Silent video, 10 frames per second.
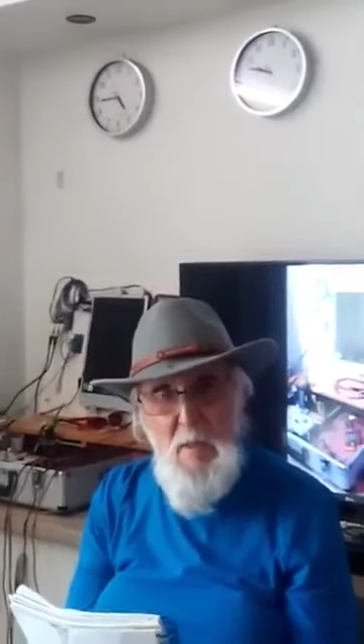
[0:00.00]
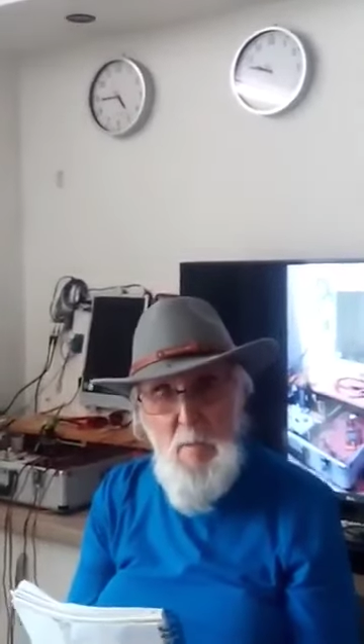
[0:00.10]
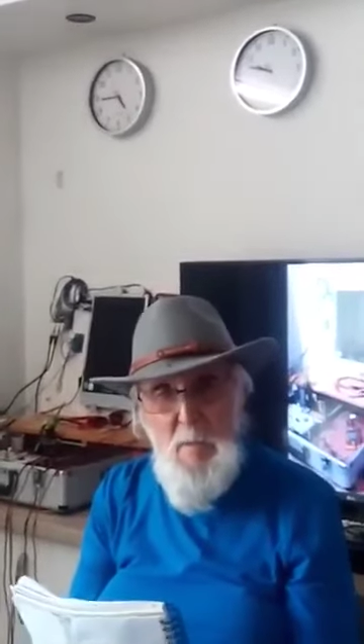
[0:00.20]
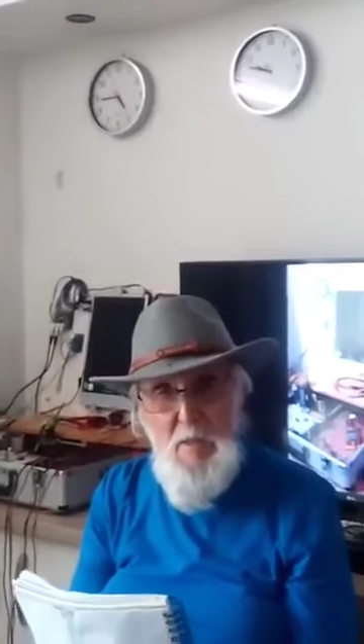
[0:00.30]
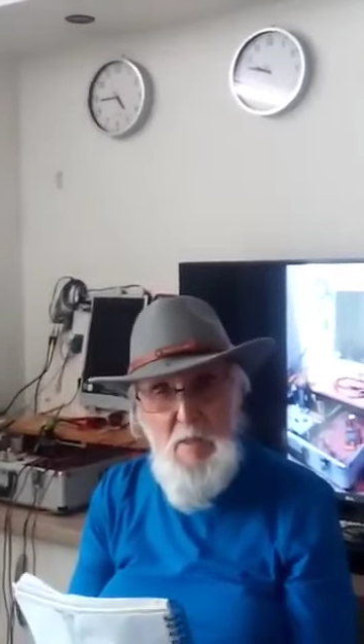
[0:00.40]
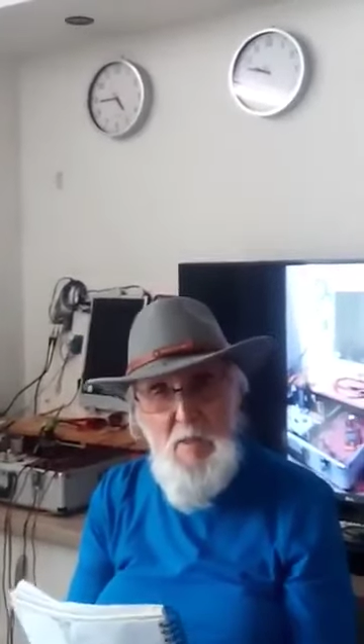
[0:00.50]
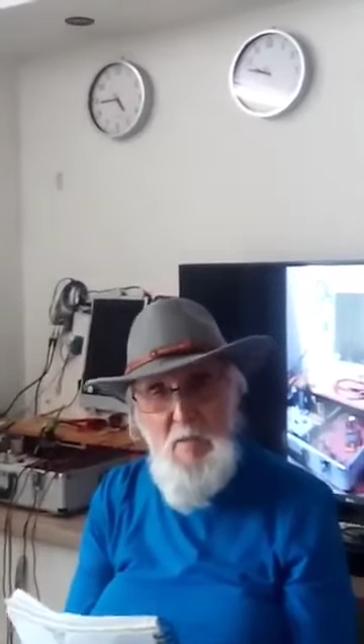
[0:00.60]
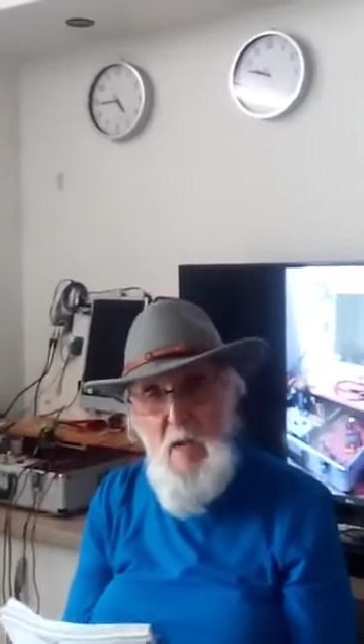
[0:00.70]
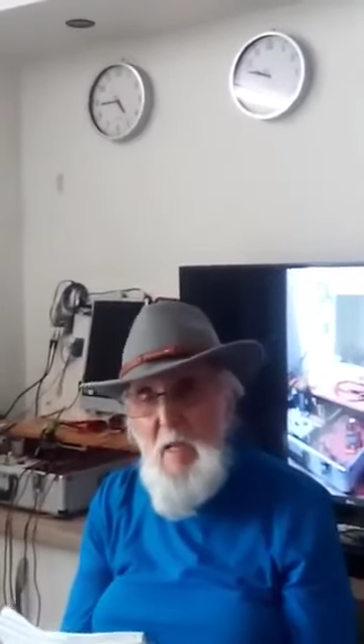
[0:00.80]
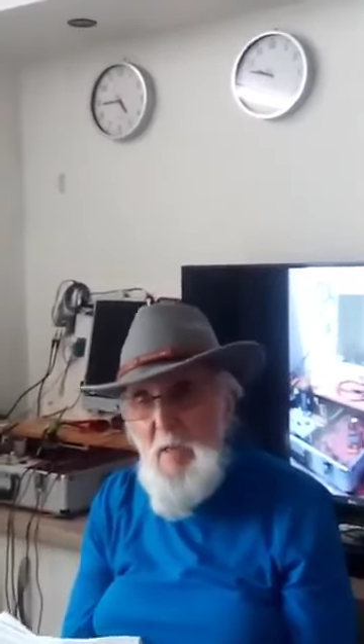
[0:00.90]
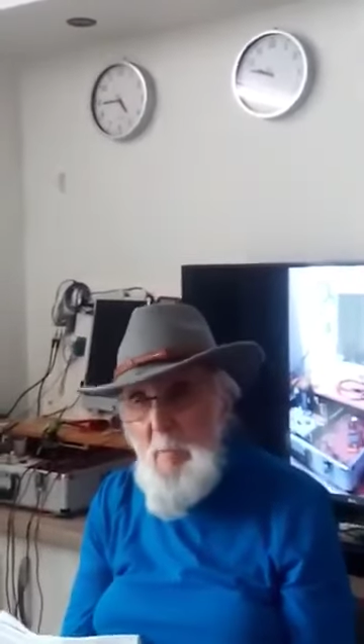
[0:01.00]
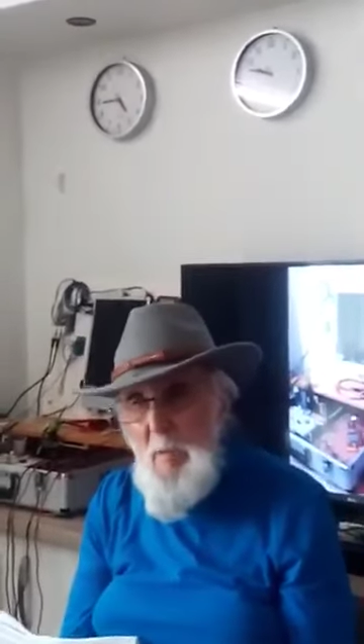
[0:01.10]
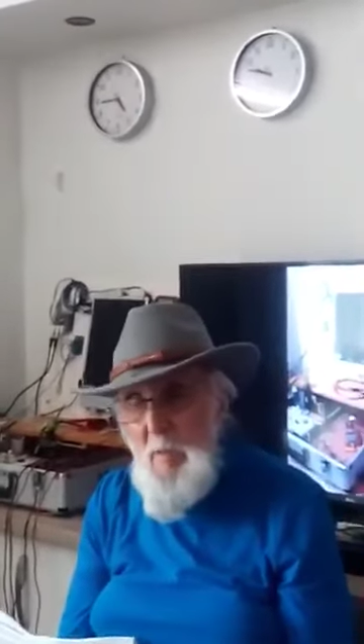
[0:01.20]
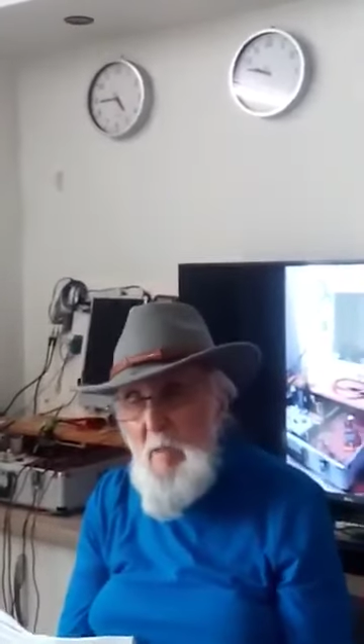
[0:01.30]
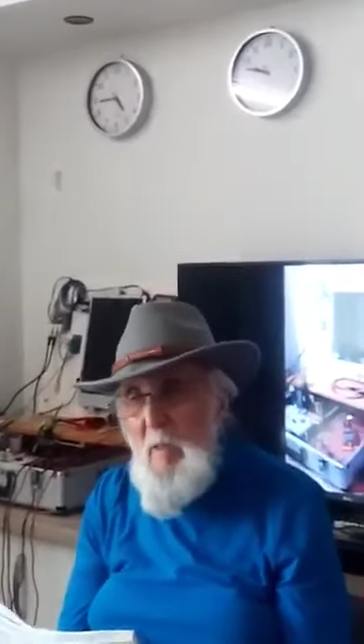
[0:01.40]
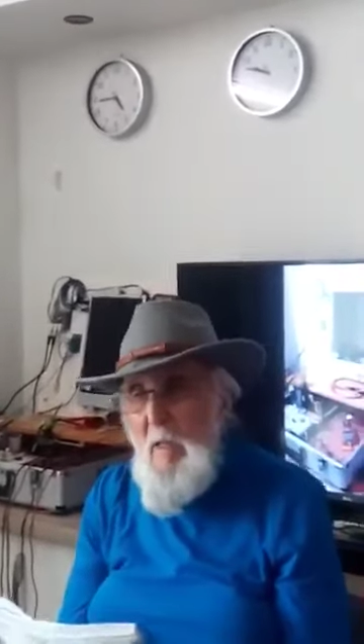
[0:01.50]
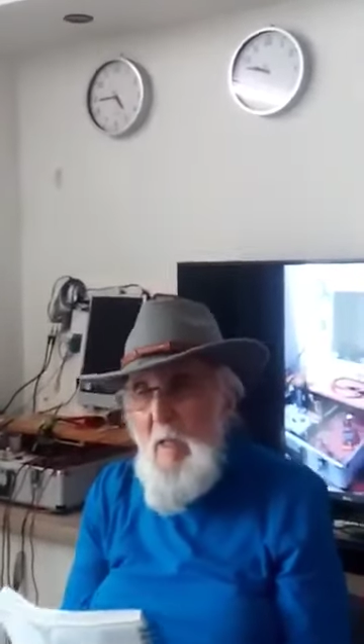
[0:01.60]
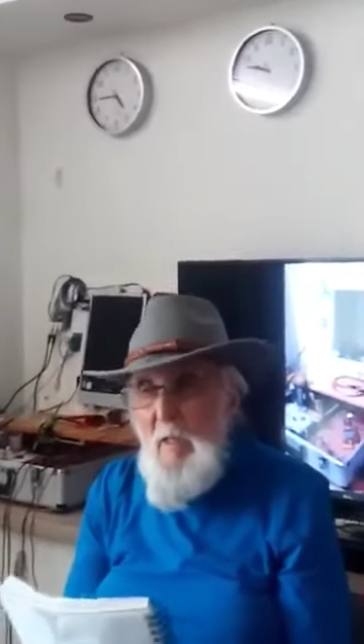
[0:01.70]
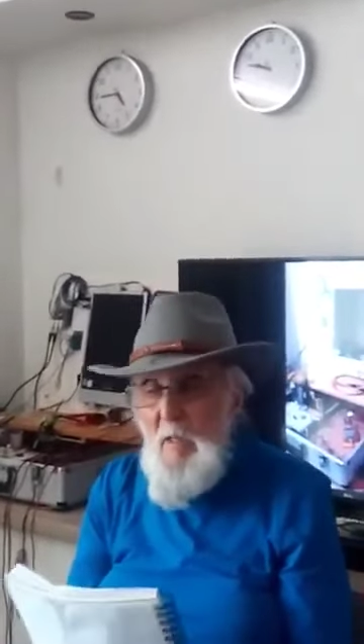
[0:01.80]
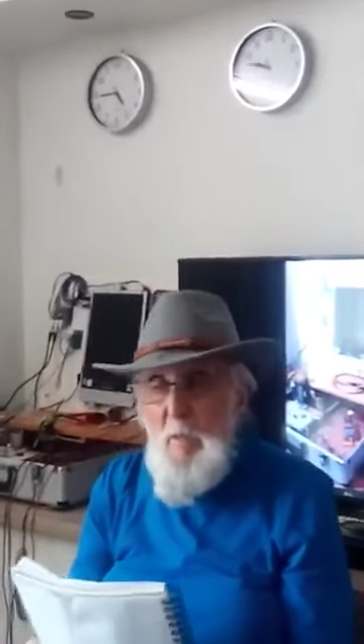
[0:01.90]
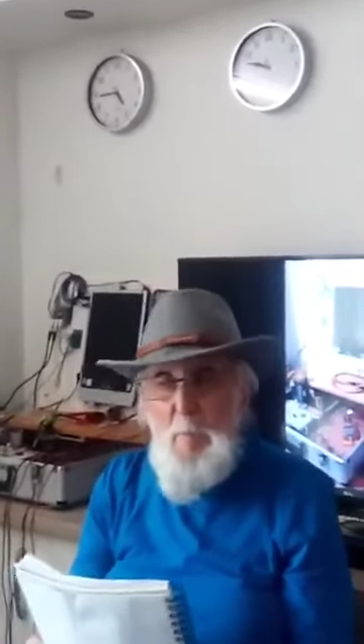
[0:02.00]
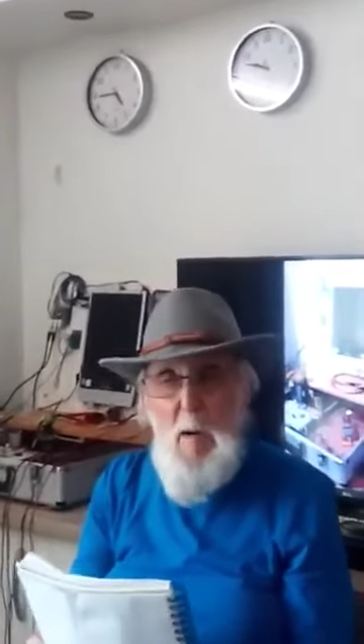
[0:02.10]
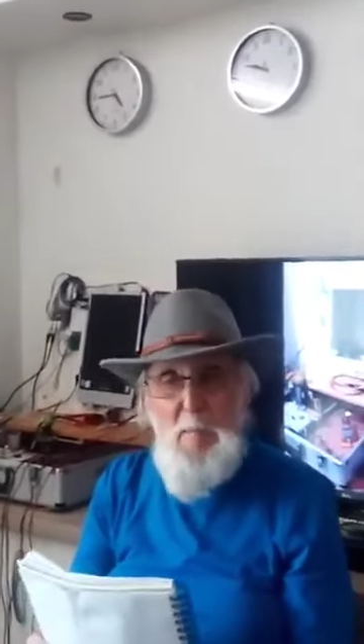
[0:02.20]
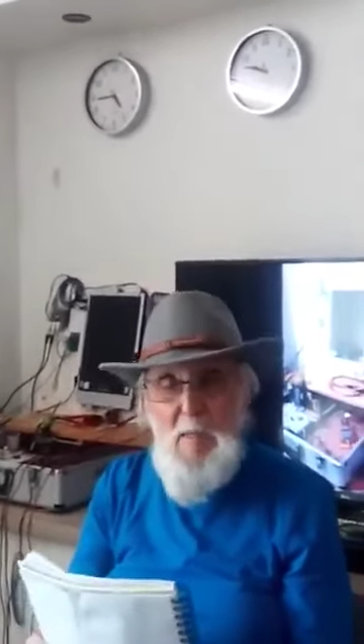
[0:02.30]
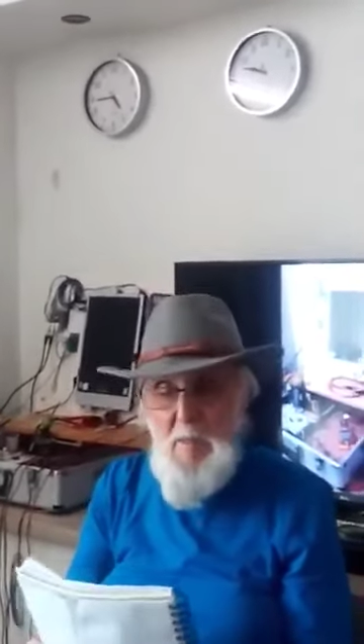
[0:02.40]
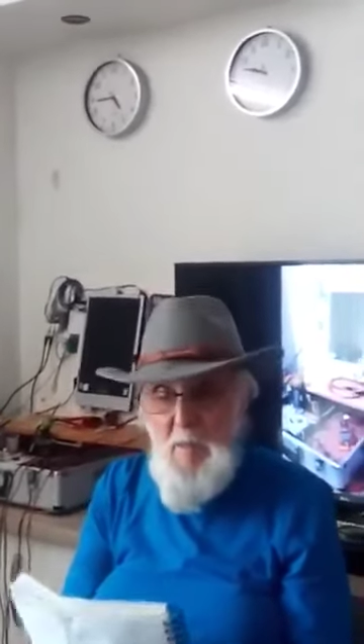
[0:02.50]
which is available in the public